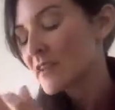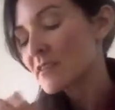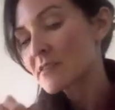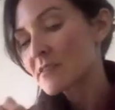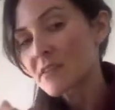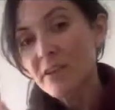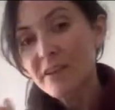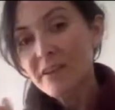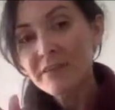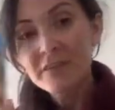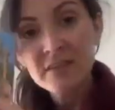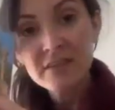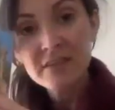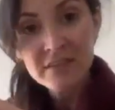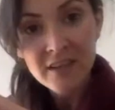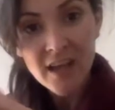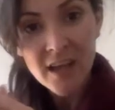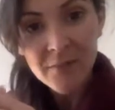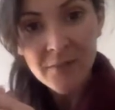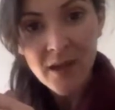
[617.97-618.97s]
So if it
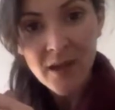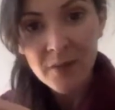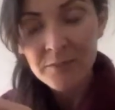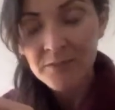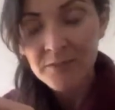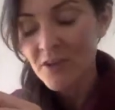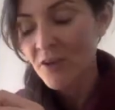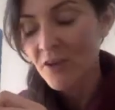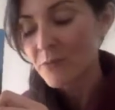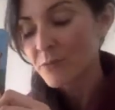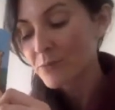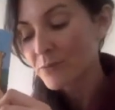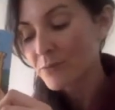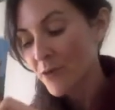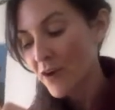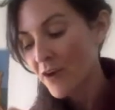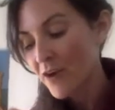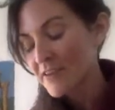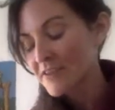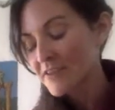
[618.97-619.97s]
doesn't come up, don't
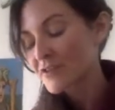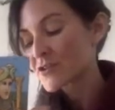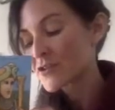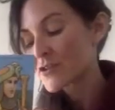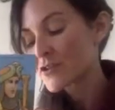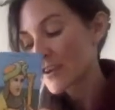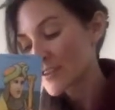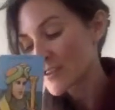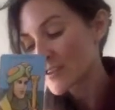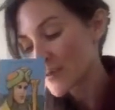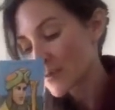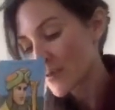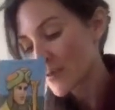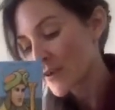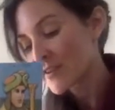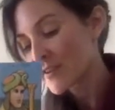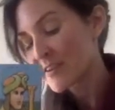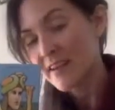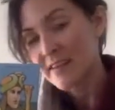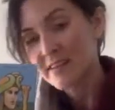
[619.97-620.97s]
worry, just trust the
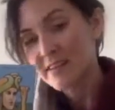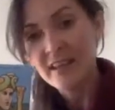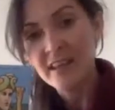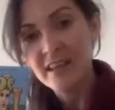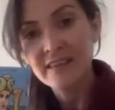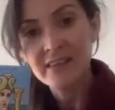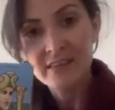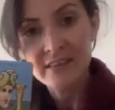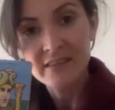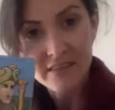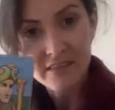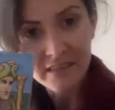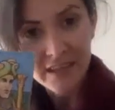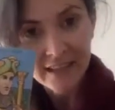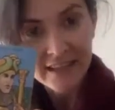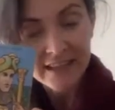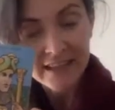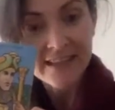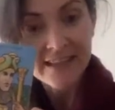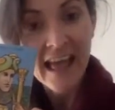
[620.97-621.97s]
process that
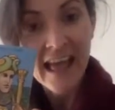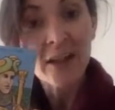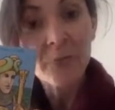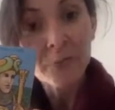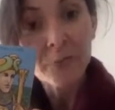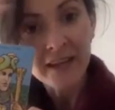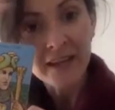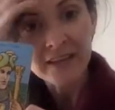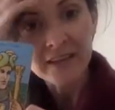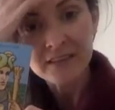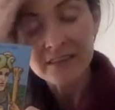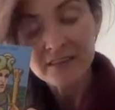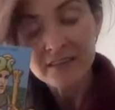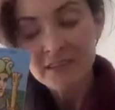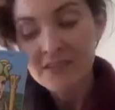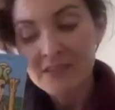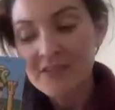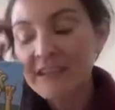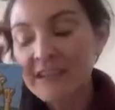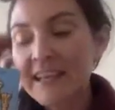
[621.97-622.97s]
it's helping,
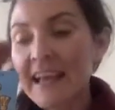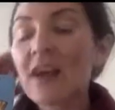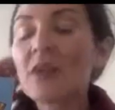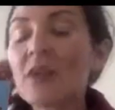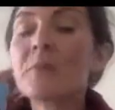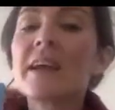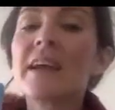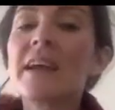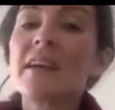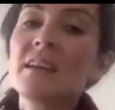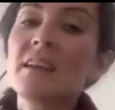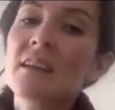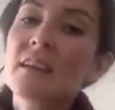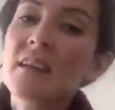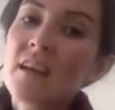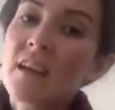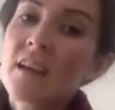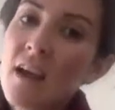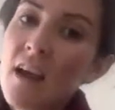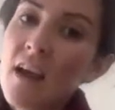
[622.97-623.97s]
that it's really helping.
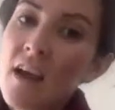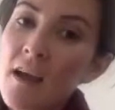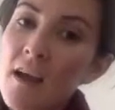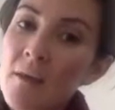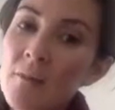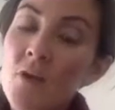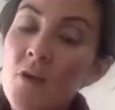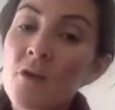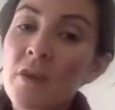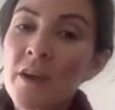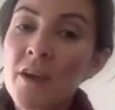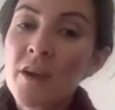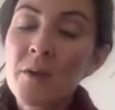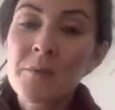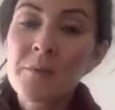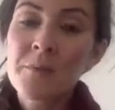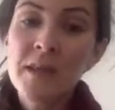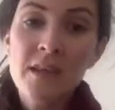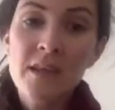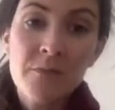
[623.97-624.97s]
Or it
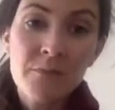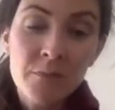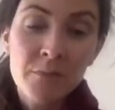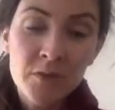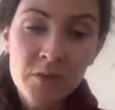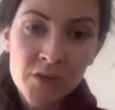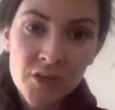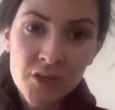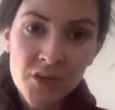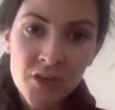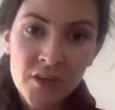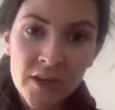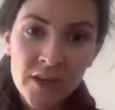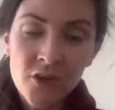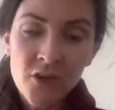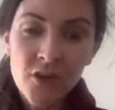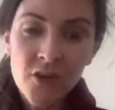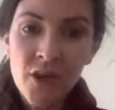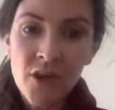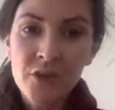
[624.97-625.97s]
could be maturing
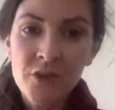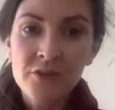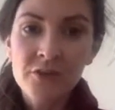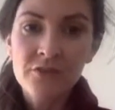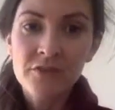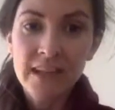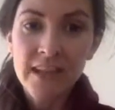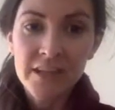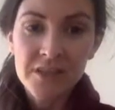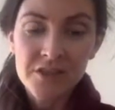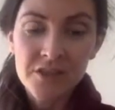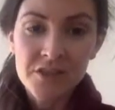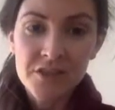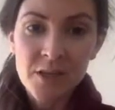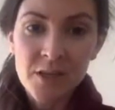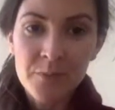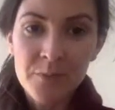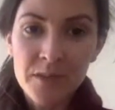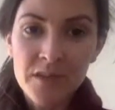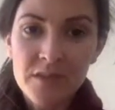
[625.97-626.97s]
your own
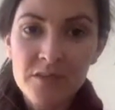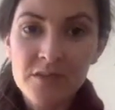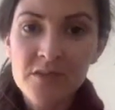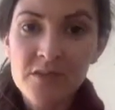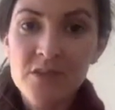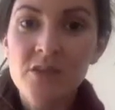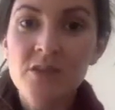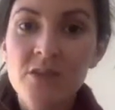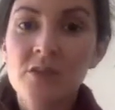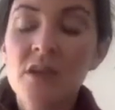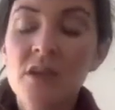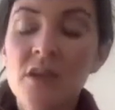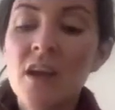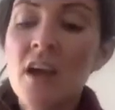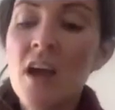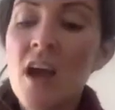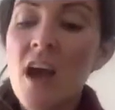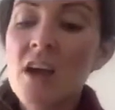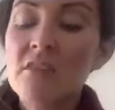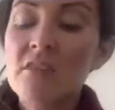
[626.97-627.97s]
relationship into
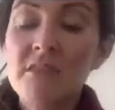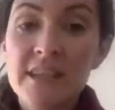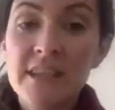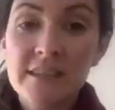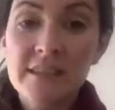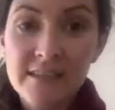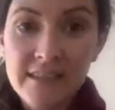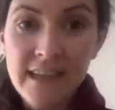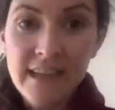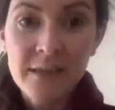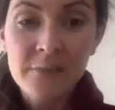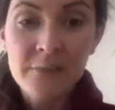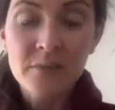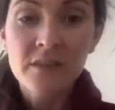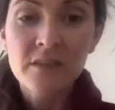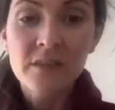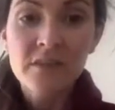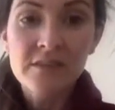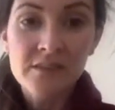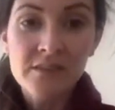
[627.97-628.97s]
a really
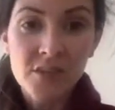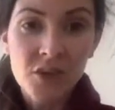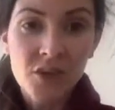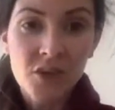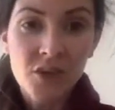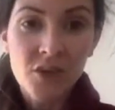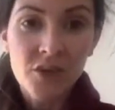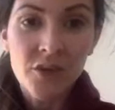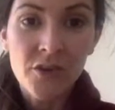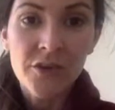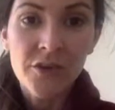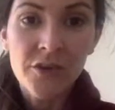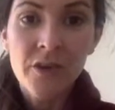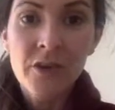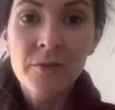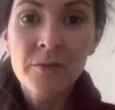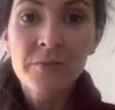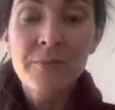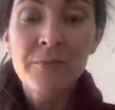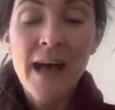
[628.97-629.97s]
stable, secure,
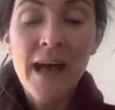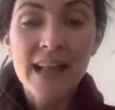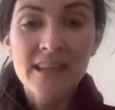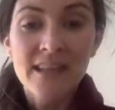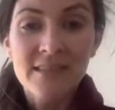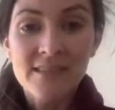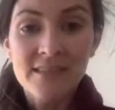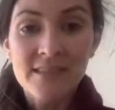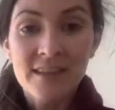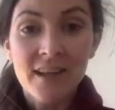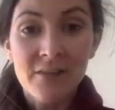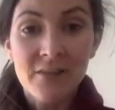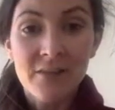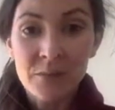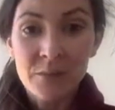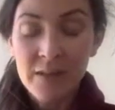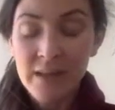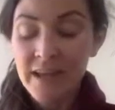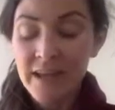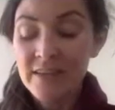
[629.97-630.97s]
balanced,
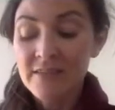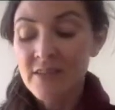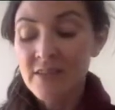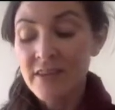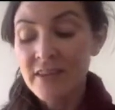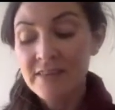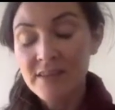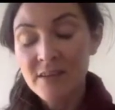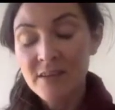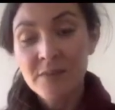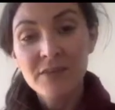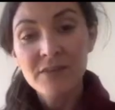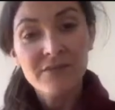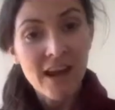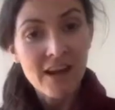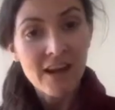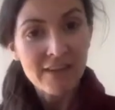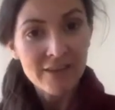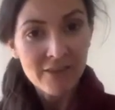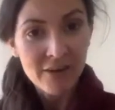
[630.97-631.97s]
loving place. So this can be
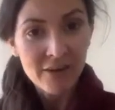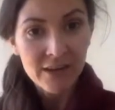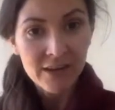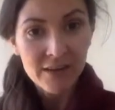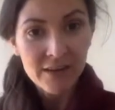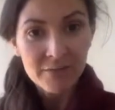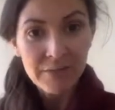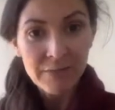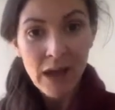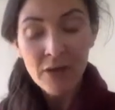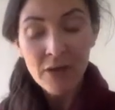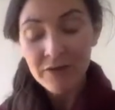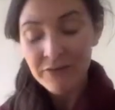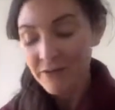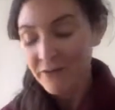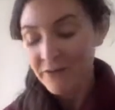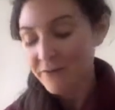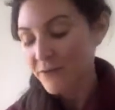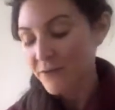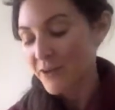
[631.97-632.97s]
very, very
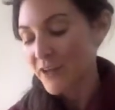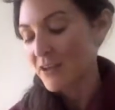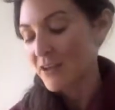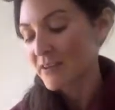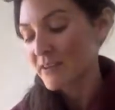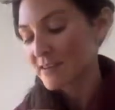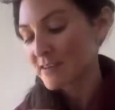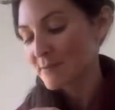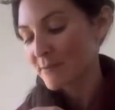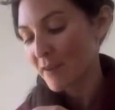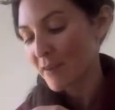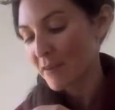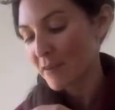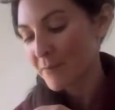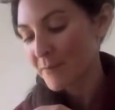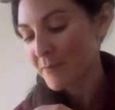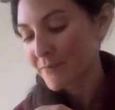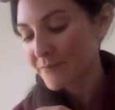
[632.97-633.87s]
powerful for you this month.